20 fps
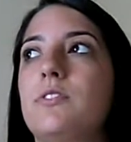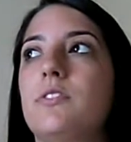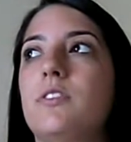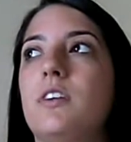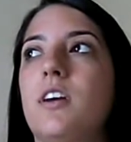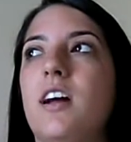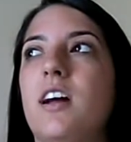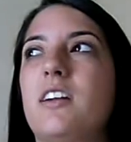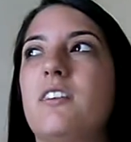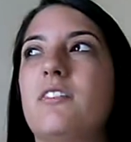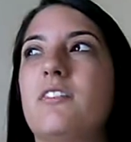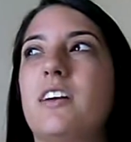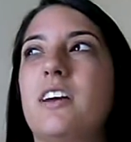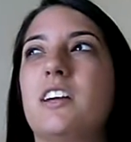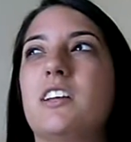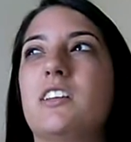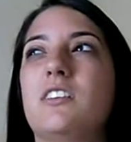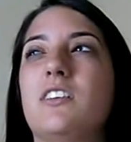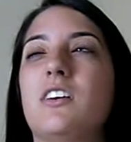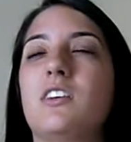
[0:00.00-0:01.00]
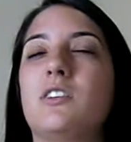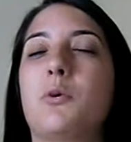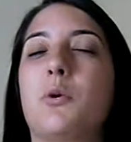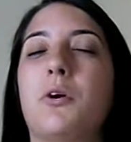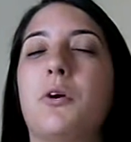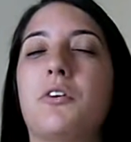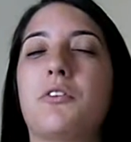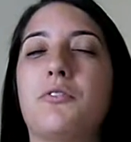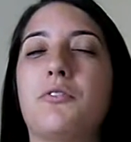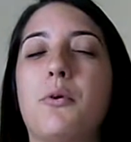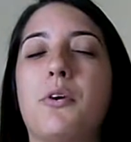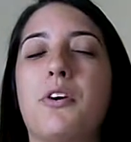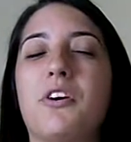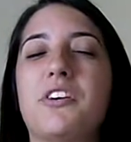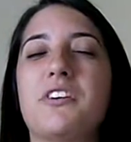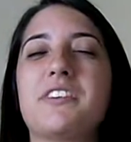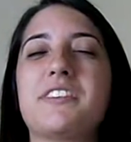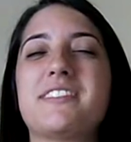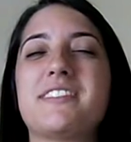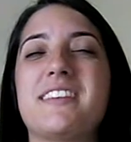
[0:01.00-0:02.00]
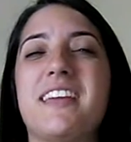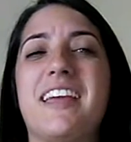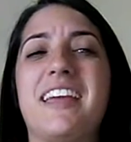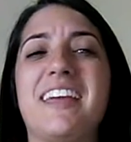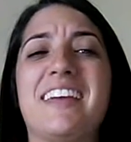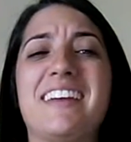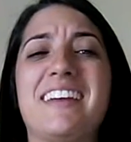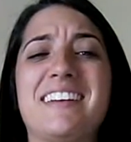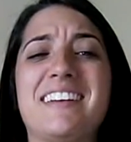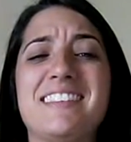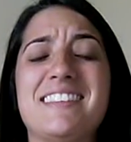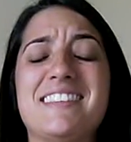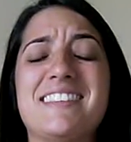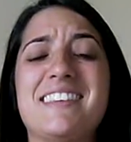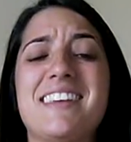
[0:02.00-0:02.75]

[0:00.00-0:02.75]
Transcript: kind of like a dark forest, and